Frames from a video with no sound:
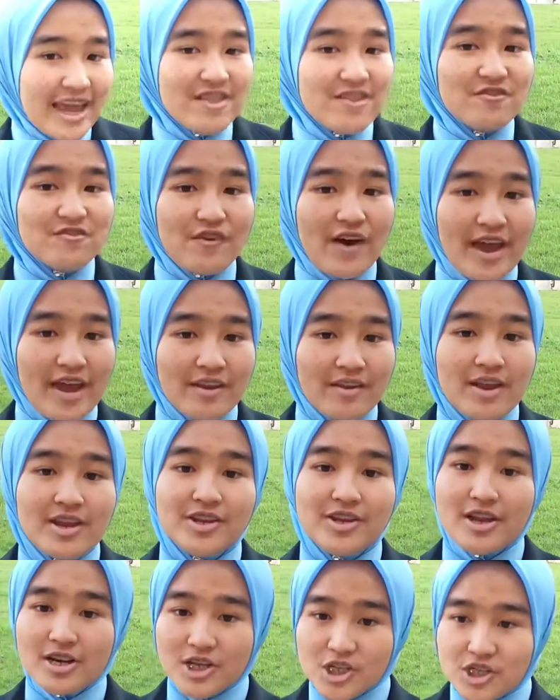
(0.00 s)
can find
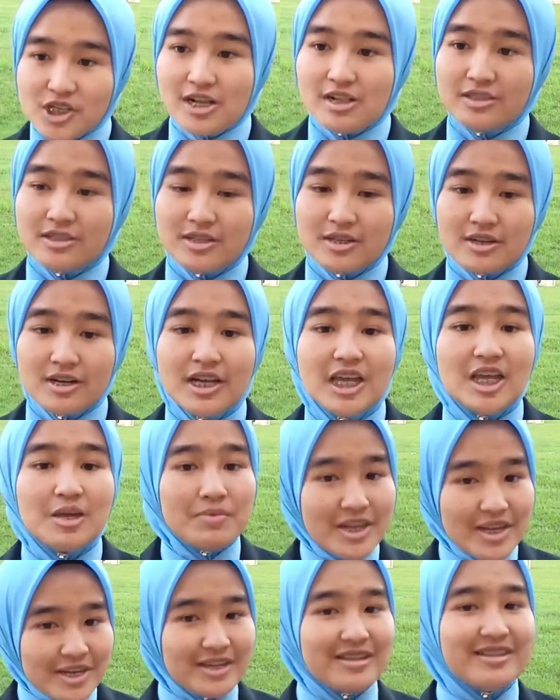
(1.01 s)
their shelter
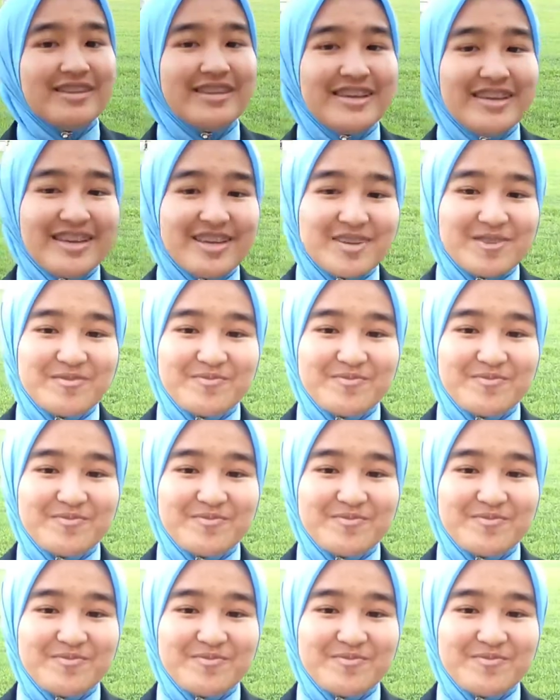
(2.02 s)
immediately.